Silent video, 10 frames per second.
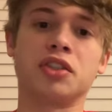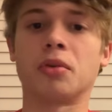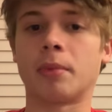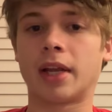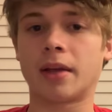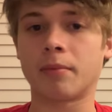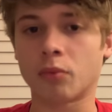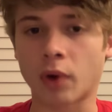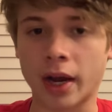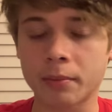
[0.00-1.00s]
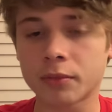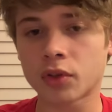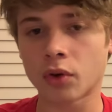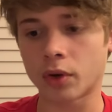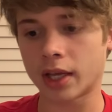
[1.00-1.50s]
Germany, right?
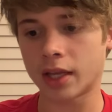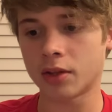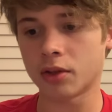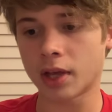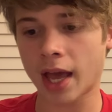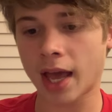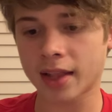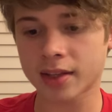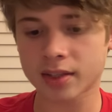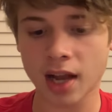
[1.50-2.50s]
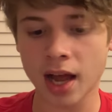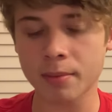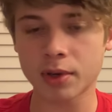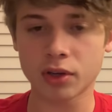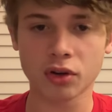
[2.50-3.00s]
So at this
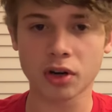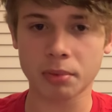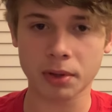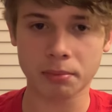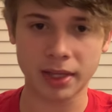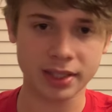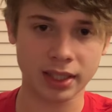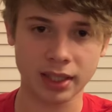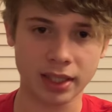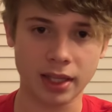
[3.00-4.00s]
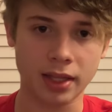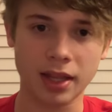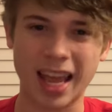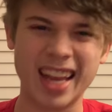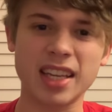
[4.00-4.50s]
time in Europe, basically
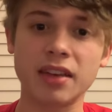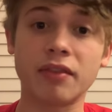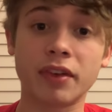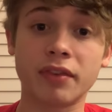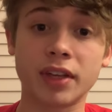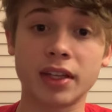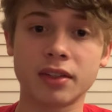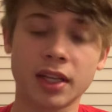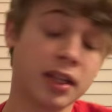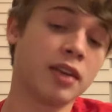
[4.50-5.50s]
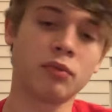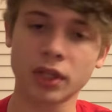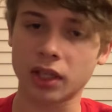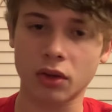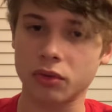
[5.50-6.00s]
1850s, it
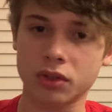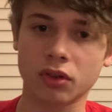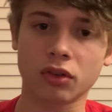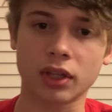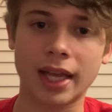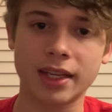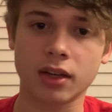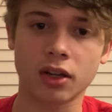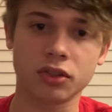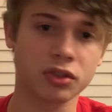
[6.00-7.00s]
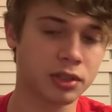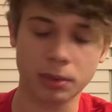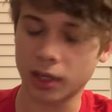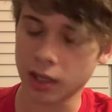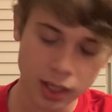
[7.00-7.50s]
really goes to the early 1800s, but